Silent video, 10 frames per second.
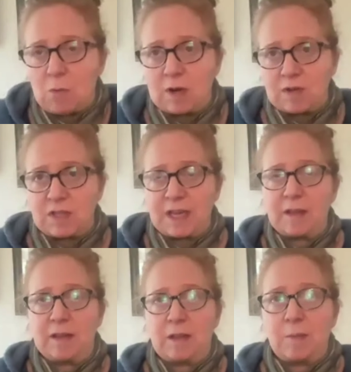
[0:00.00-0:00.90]
because I want us to
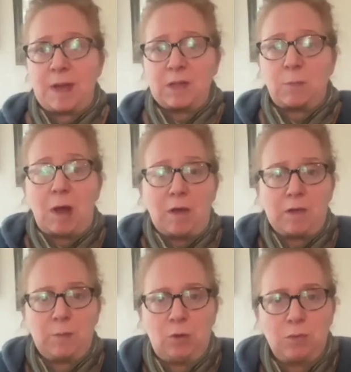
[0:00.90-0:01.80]
get like the best
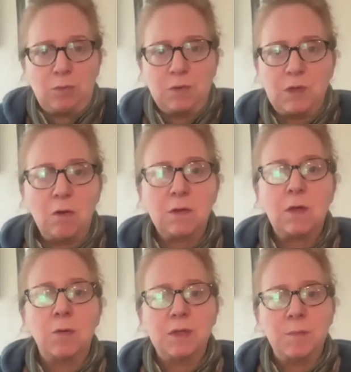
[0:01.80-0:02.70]
possible
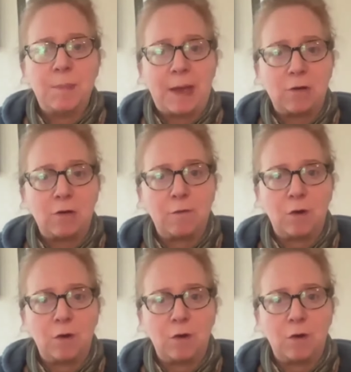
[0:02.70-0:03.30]
result. So, is it better